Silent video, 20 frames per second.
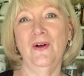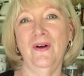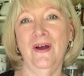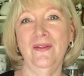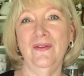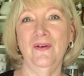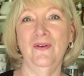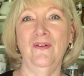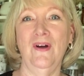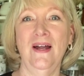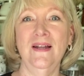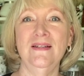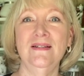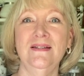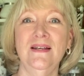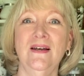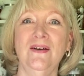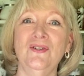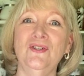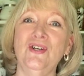her at the garage
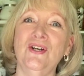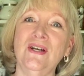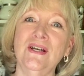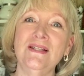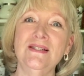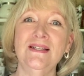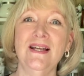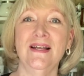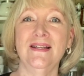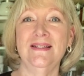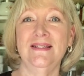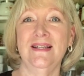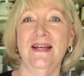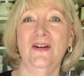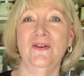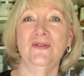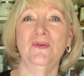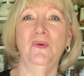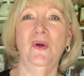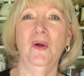sale took us
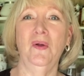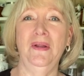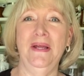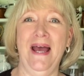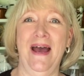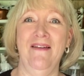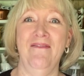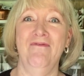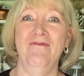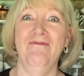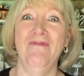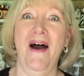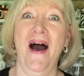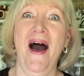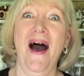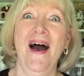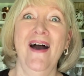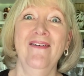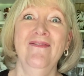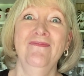downstairs and we only had
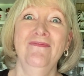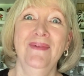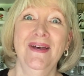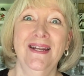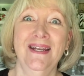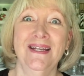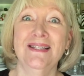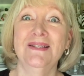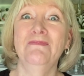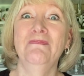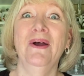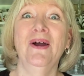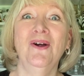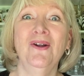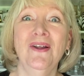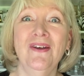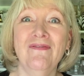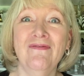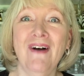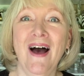five minutes,
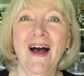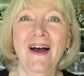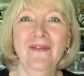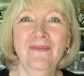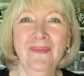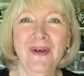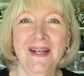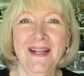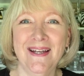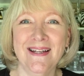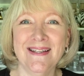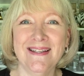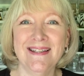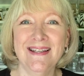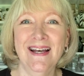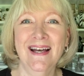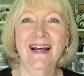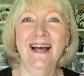barely five minutes.